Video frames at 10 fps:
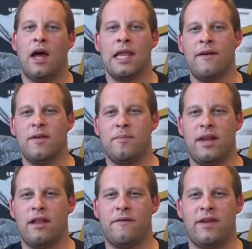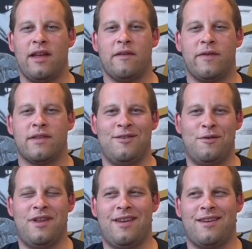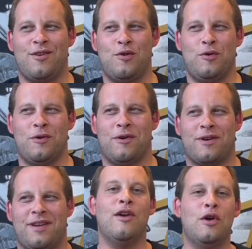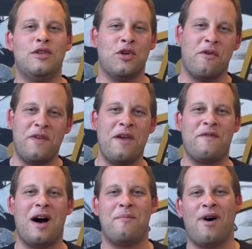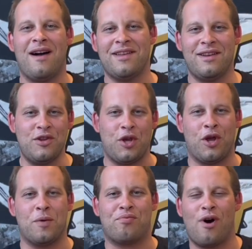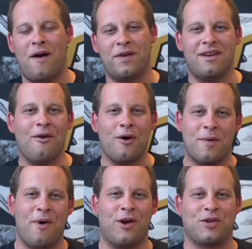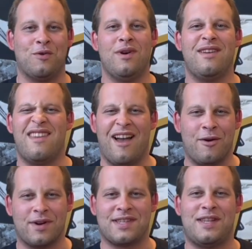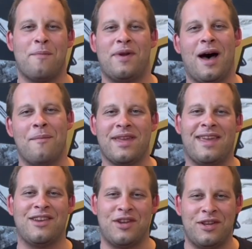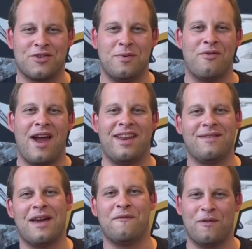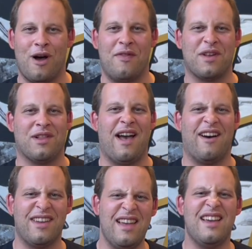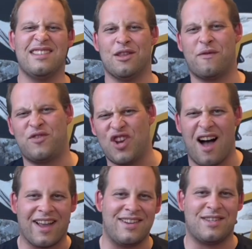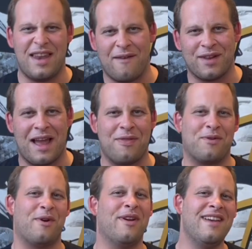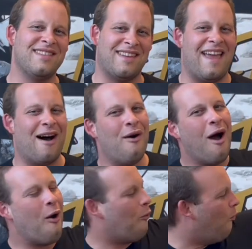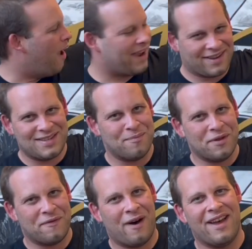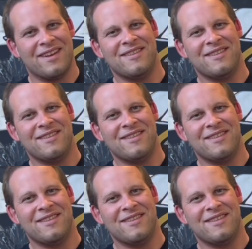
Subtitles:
11 vanilla elephants, unique in New York. So you're a VFR pilot, you got your private or commercial, now you want to step it up, get your instrument rating and fly in the cloud. There's a lot of jargon to navigate through, so now we're going to simplify it.